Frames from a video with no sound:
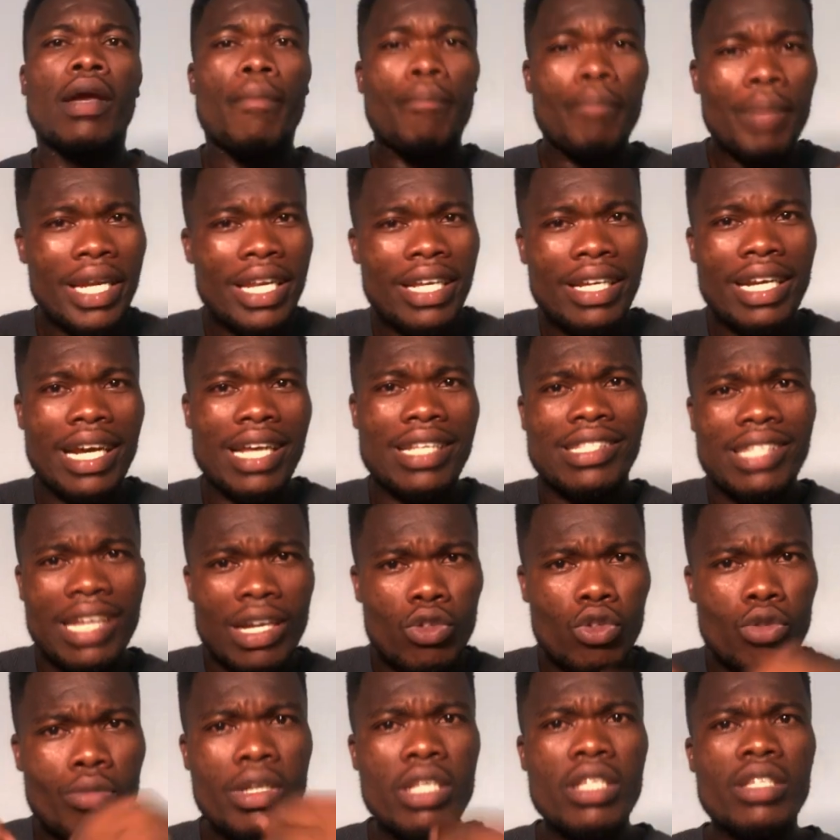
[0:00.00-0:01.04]
Medikal
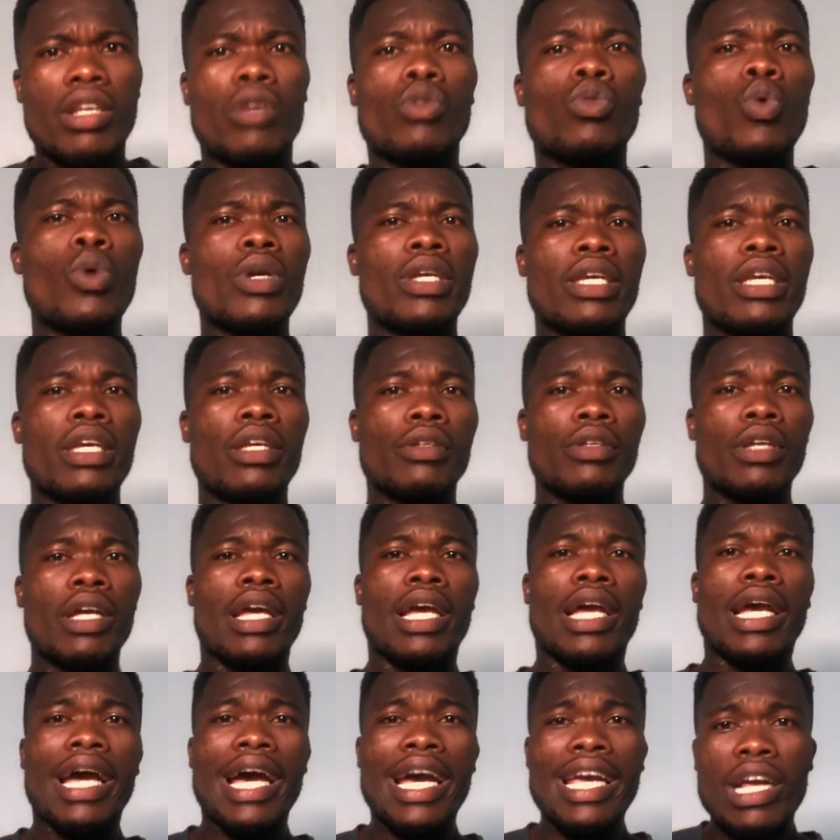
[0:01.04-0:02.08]
stand to make sure okay.
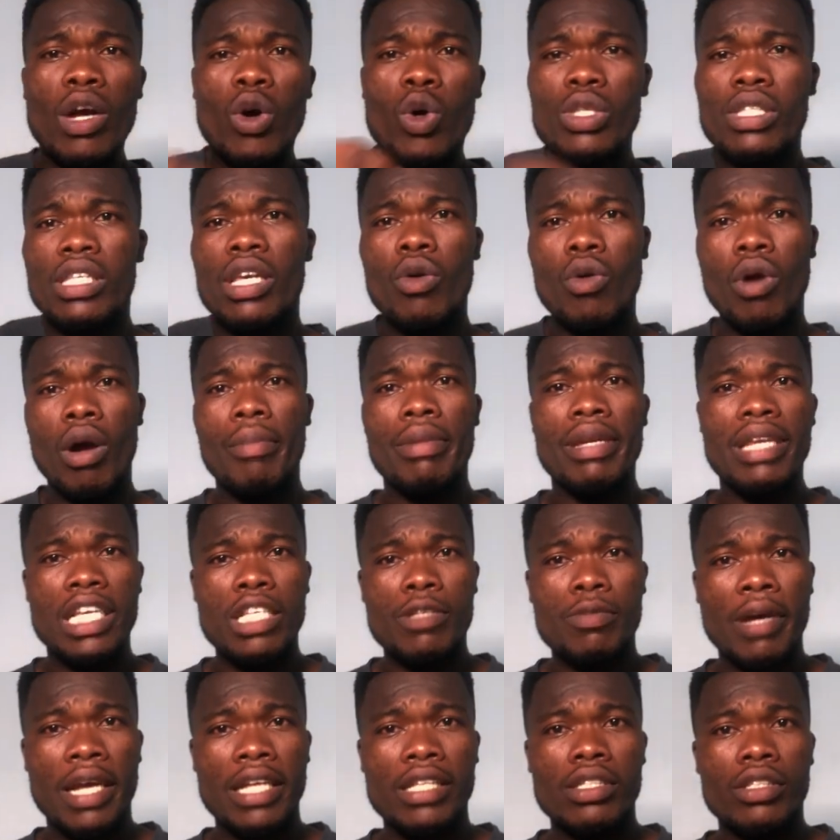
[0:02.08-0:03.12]
I or say Kwame
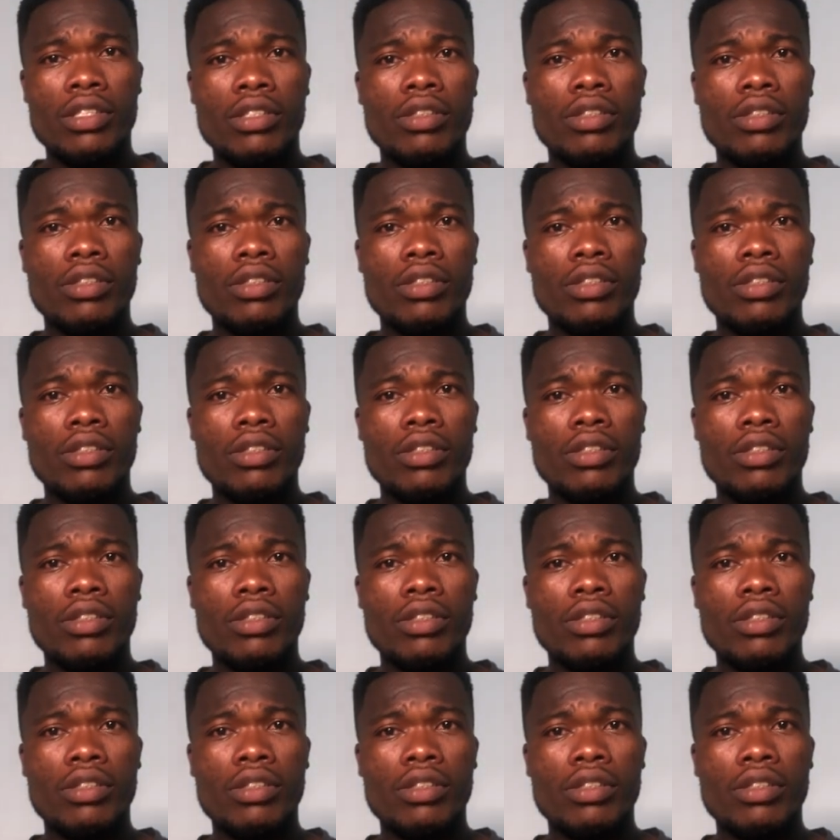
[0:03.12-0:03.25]
Despite.